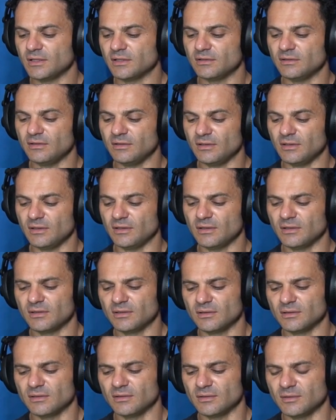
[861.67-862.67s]
the
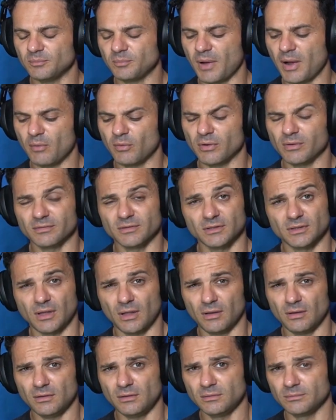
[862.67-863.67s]
power of the
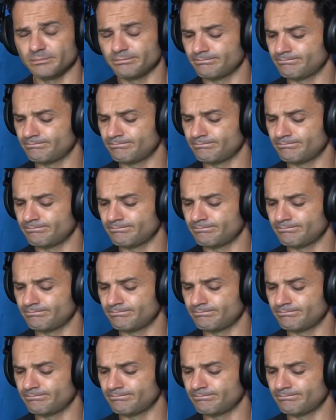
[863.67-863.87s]
dollar?